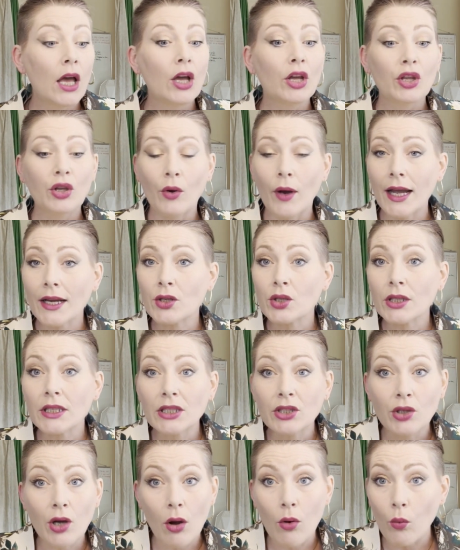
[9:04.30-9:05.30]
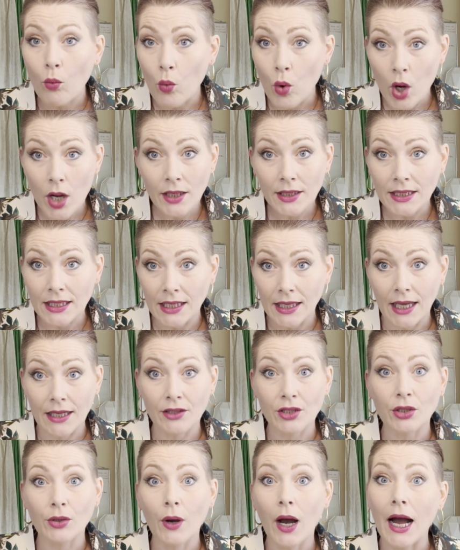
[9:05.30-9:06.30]
you actually don't want to
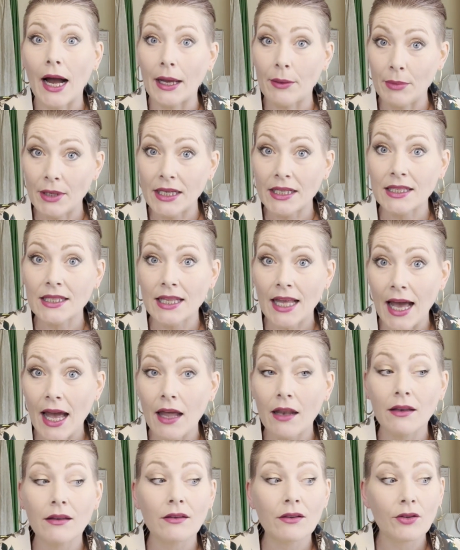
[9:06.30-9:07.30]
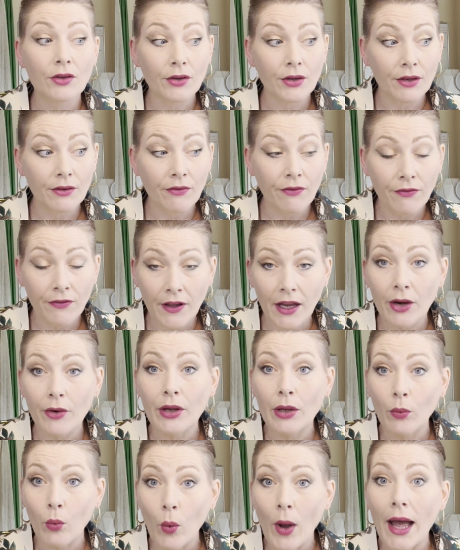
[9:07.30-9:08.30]
get too high because that could
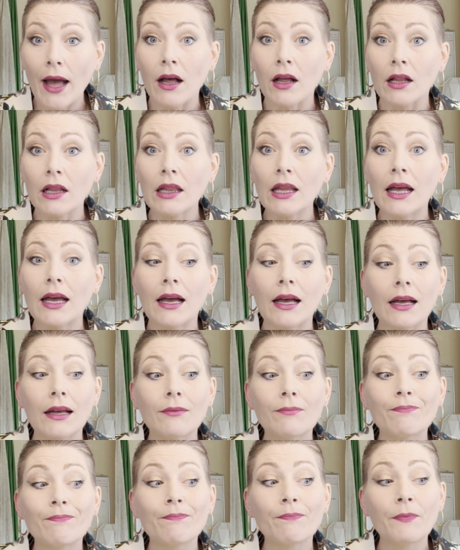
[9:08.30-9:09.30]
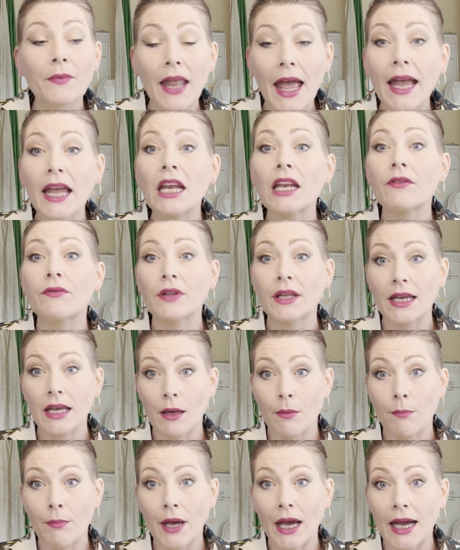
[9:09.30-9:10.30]
very well negatively
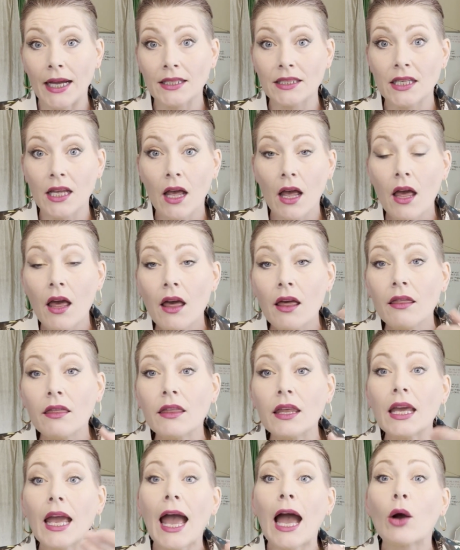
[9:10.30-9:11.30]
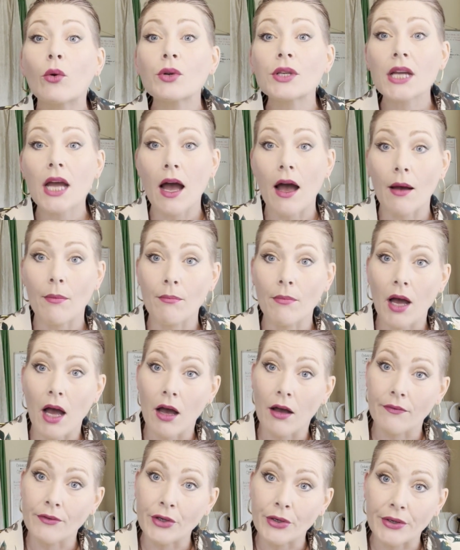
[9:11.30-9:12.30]
impact the outcome
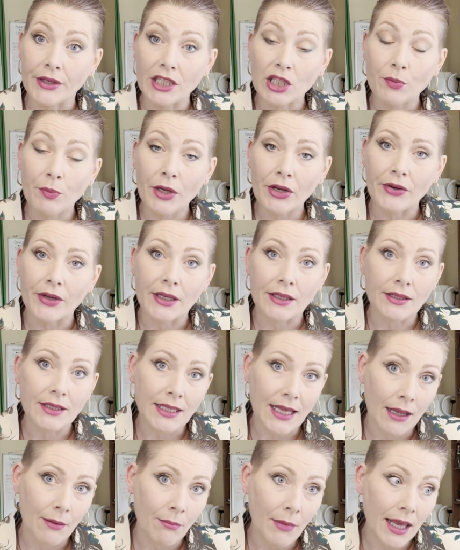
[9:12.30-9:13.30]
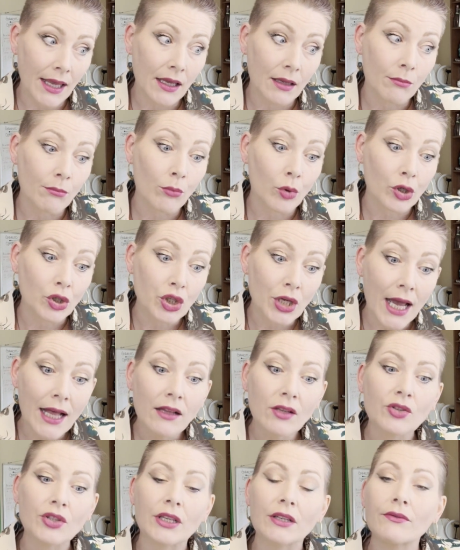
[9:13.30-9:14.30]
of your experience and make it more
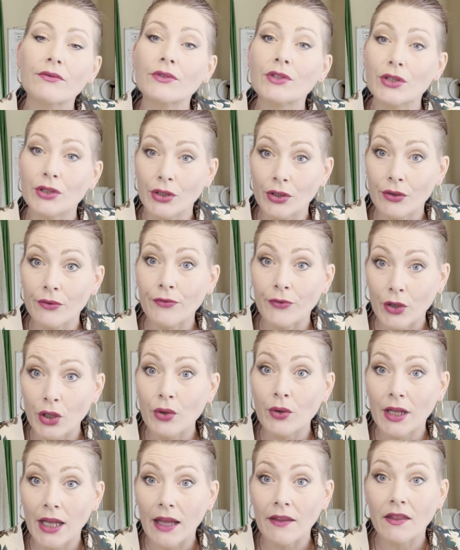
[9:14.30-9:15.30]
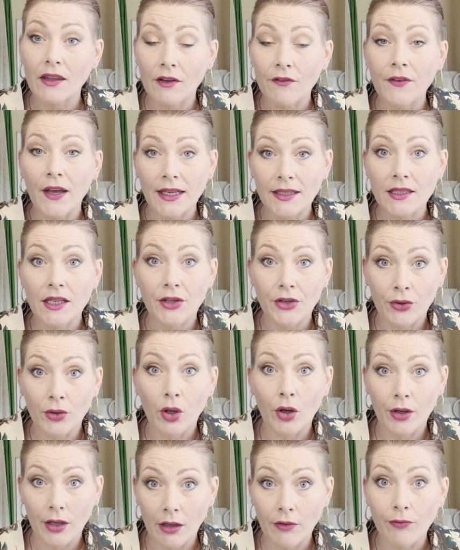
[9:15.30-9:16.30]
challenging for you to get the effects that you're
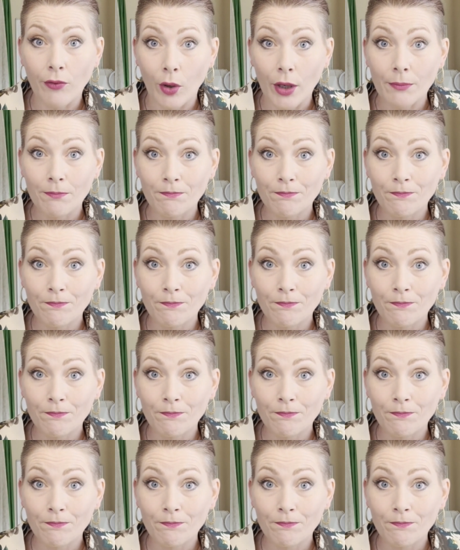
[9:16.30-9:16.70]
looking for.